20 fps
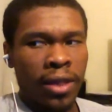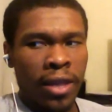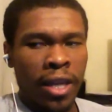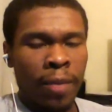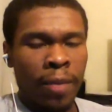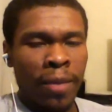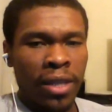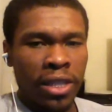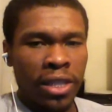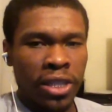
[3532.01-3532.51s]

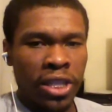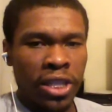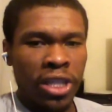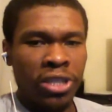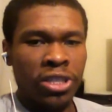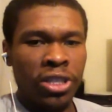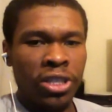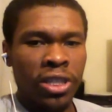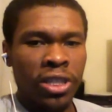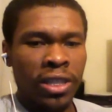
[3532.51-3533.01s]
them and the
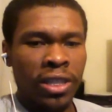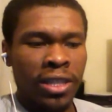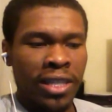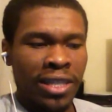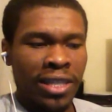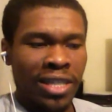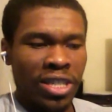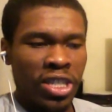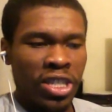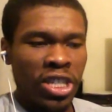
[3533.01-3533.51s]
teacher
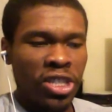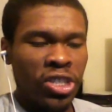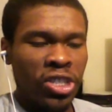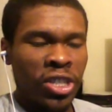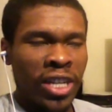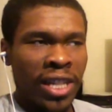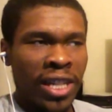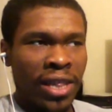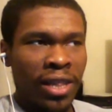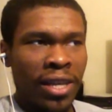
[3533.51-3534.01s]

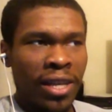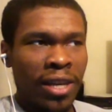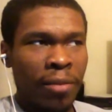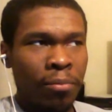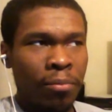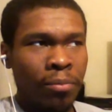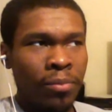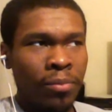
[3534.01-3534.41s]
and them,